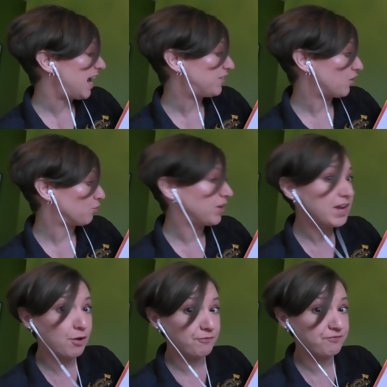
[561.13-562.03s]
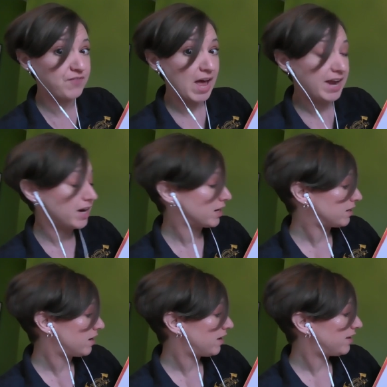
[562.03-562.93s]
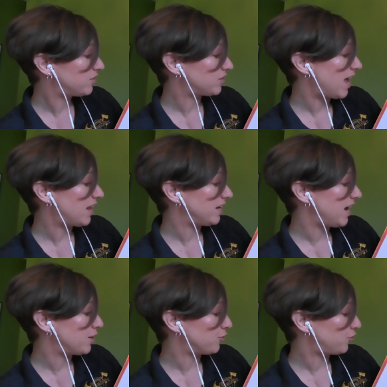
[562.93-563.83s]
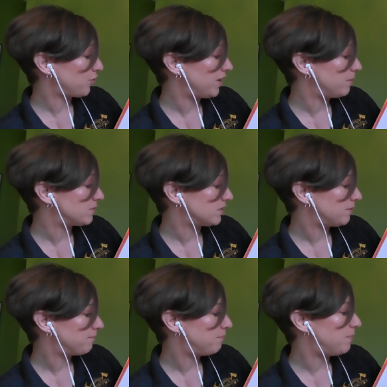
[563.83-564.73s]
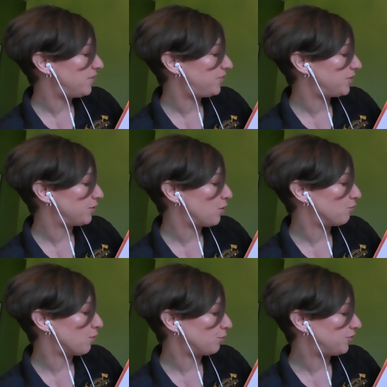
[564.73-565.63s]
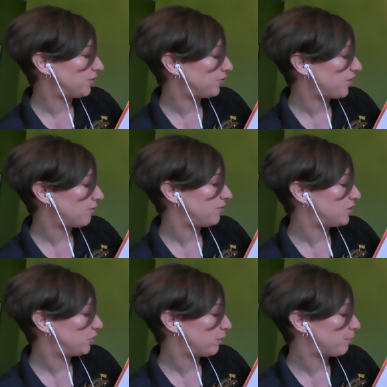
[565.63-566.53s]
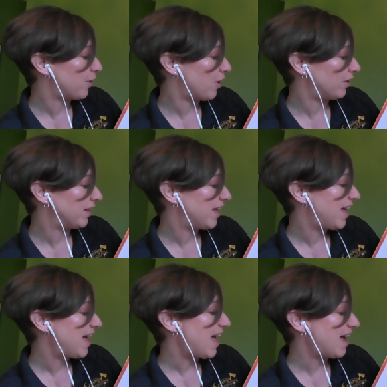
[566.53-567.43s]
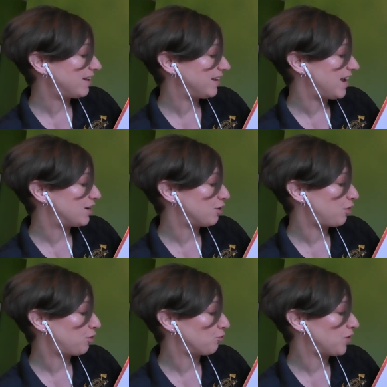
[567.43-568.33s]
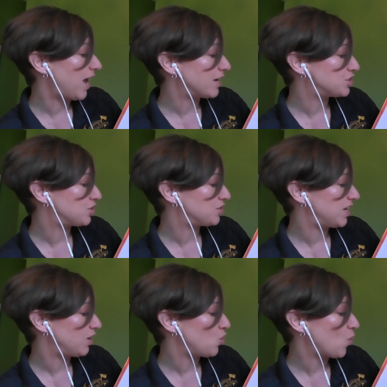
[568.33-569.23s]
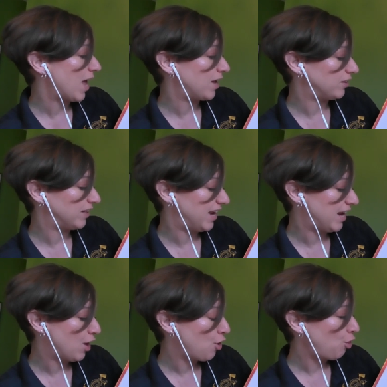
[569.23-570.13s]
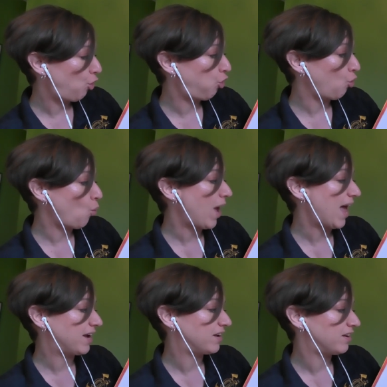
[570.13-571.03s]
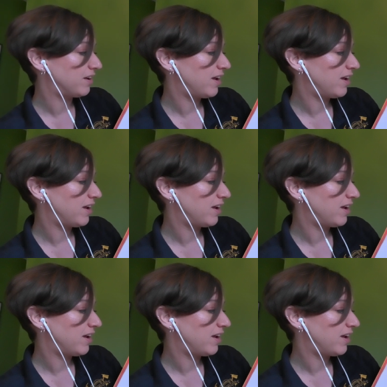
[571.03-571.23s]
It's a real fire? Alligator screamed. Miss Dillo rolled herself into a ball Alligator thrashed her tail wildly. Thwack!